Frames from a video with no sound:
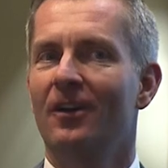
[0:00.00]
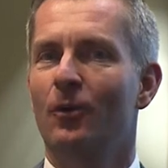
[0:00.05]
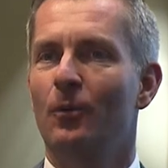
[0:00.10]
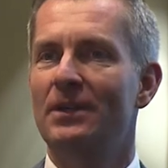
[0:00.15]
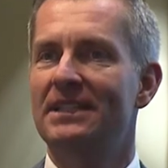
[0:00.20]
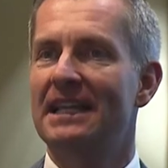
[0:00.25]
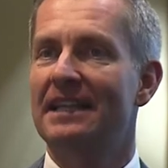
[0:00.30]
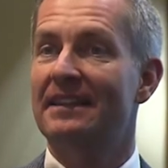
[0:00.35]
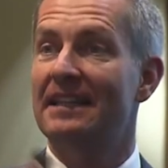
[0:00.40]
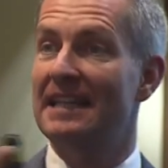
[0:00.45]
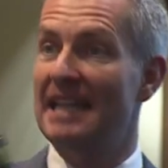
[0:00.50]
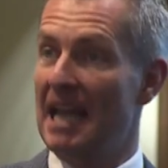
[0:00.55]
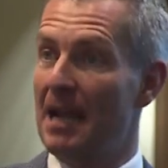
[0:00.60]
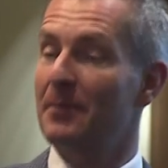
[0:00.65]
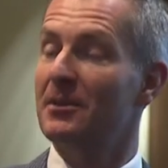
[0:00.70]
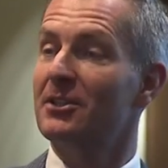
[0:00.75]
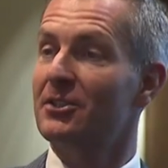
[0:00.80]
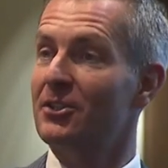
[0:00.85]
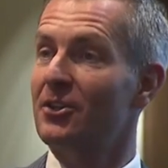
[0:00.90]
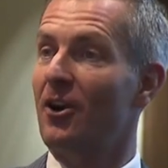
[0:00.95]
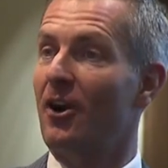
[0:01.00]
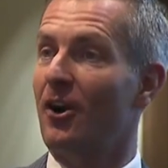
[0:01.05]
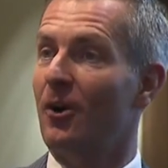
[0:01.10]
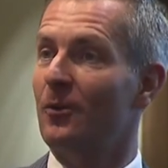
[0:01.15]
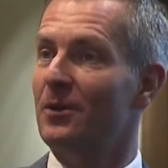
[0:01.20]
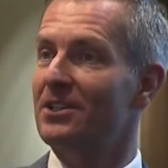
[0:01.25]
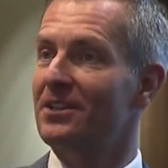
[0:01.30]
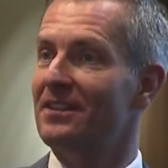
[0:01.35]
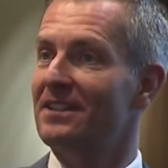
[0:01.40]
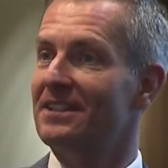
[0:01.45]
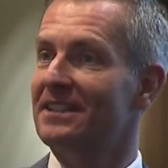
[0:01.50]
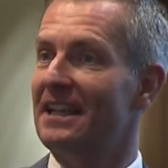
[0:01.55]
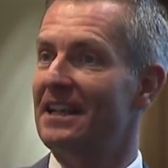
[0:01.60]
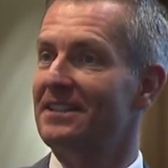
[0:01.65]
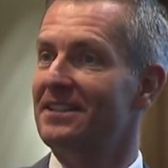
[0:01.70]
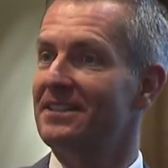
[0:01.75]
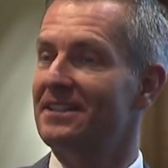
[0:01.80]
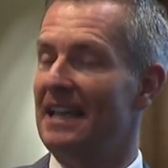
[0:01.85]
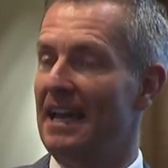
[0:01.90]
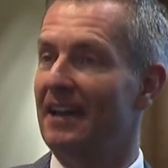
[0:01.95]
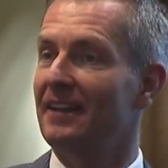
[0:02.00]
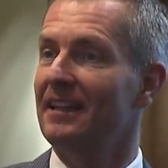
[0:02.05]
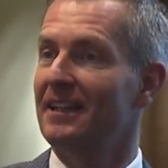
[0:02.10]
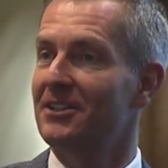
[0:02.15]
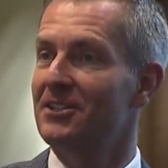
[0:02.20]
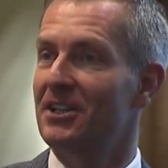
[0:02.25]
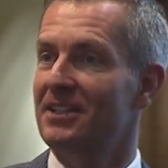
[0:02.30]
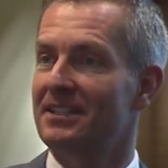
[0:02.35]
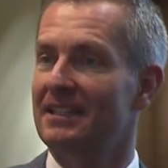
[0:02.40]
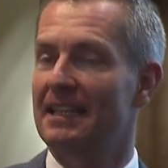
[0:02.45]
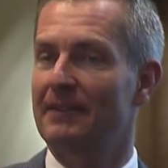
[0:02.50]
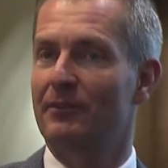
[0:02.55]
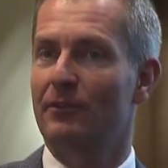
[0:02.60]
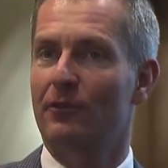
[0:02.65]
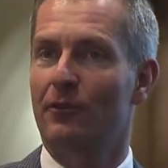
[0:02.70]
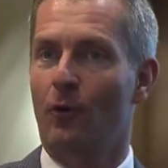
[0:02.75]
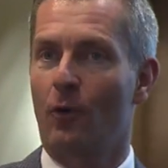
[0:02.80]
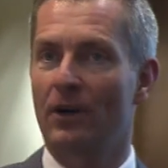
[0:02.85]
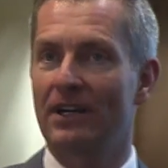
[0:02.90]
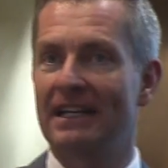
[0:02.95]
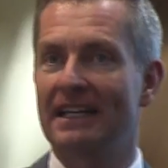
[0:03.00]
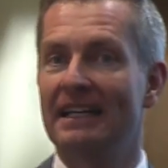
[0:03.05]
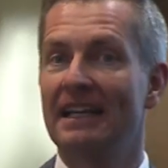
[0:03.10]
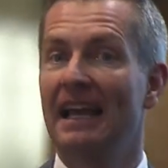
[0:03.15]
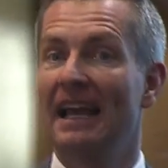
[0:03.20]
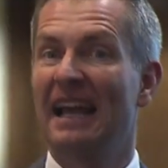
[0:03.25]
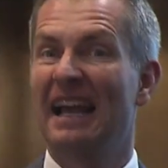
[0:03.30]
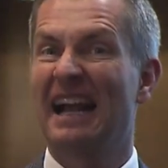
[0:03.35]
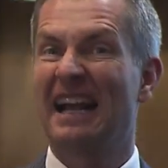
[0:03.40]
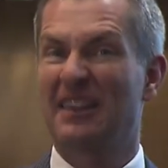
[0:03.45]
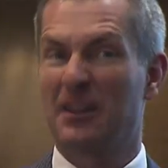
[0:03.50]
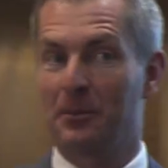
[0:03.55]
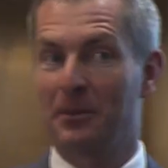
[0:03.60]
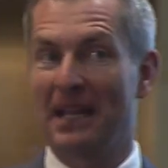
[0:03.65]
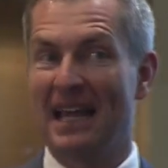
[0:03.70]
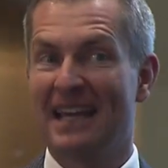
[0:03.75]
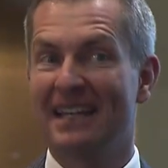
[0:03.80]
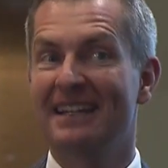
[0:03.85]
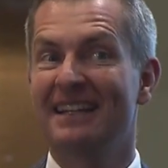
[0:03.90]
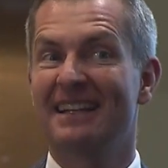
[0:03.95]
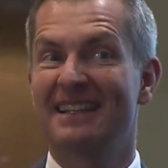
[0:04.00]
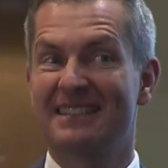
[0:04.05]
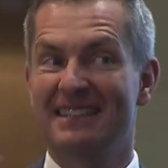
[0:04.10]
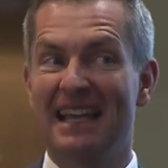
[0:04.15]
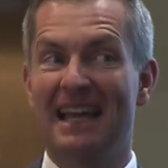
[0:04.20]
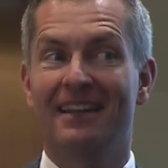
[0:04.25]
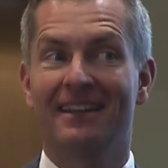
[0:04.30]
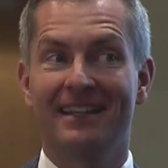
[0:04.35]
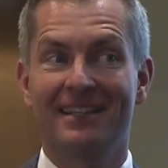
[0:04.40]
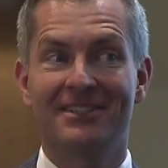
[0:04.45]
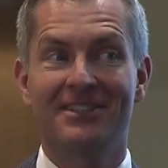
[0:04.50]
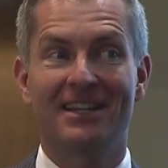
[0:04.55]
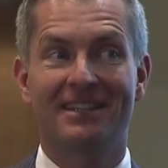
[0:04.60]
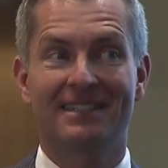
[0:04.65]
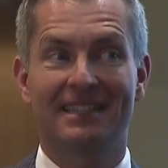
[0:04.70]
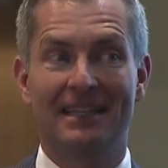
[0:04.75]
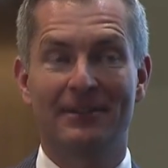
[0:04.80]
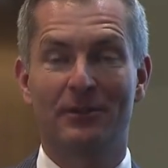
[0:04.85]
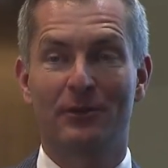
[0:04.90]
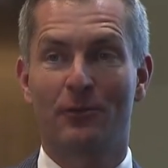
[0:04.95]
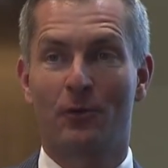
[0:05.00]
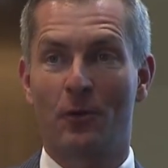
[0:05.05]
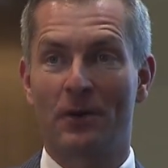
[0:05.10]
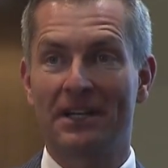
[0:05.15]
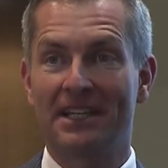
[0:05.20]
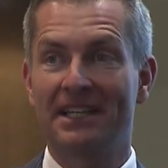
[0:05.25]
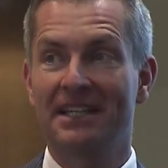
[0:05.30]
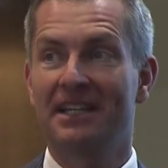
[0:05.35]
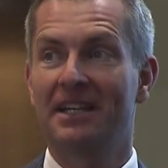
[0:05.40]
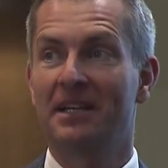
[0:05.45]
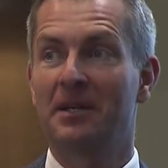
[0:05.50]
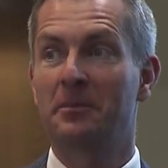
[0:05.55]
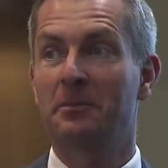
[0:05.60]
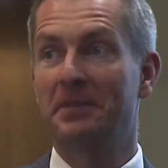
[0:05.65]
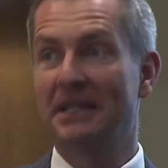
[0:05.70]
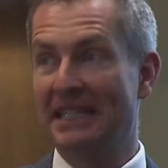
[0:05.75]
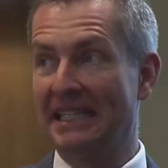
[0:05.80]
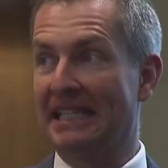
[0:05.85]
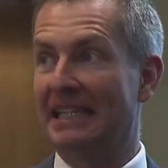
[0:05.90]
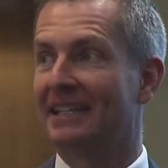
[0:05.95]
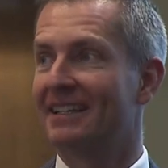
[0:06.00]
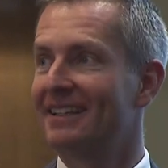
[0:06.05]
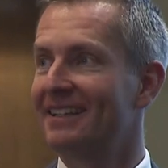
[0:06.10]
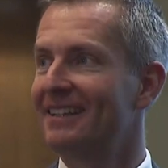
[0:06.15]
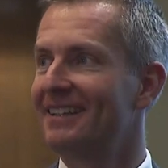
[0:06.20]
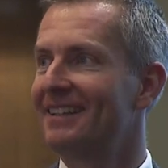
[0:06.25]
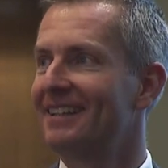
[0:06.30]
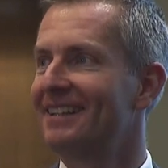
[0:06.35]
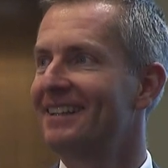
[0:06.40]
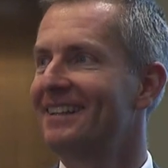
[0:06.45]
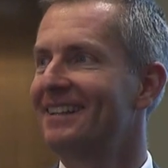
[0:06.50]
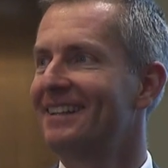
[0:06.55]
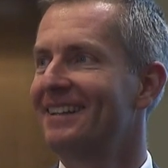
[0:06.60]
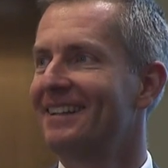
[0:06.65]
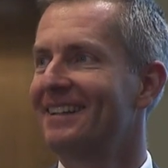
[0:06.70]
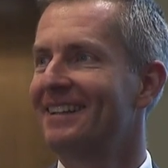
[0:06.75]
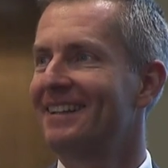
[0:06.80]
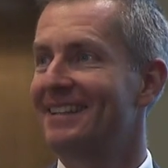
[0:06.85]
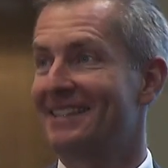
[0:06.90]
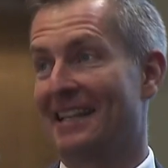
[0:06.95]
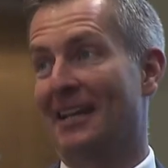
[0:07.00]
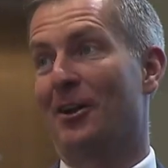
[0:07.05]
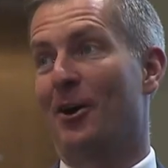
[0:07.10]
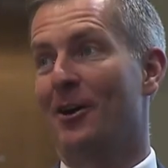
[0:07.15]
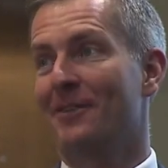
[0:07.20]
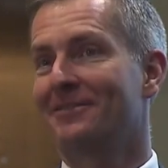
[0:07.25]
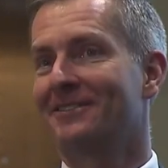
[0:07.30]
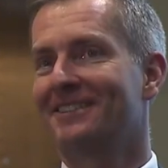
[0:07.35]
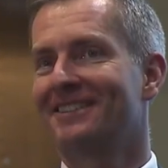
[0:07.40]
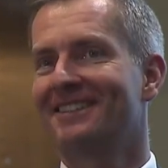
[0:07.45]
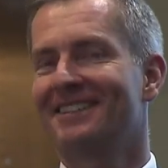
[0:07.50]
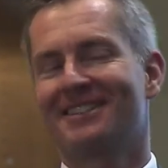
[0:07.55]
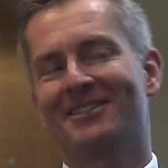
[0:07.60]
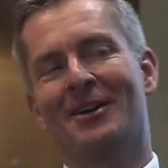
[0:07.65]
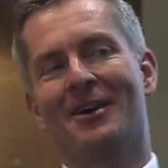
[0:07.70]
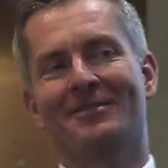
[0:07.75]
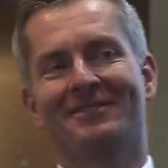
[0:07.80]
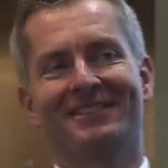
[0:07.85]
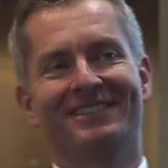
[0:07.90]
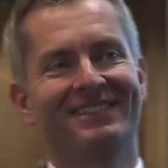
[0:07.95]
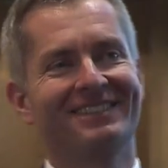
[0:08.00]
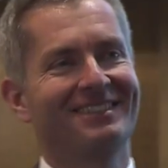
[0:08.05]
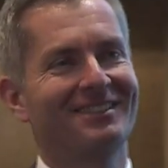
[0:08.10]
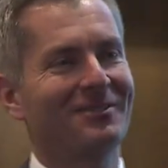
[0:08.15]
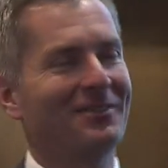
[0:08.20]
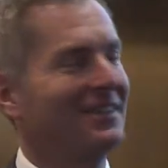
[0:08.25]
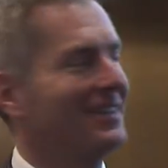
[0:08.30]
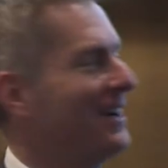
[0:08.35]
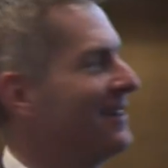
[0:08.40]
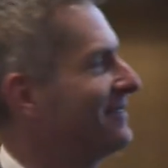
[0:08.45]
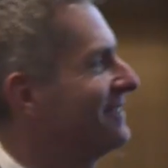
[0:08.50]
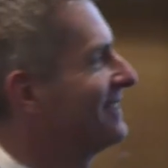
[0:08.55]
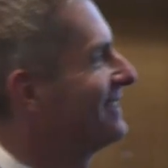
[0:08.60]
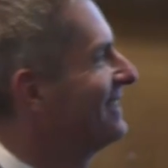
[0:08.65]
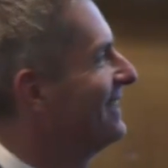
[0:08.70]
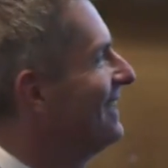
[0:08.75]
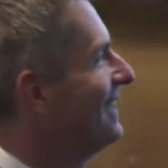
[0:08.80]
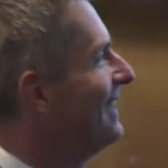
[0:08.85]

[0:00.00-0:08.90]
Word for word: we take the name of the star, which in this case is LHS 1140, and the planet is LHS 1140b. Isn't that awful? It's awful. It's really awful.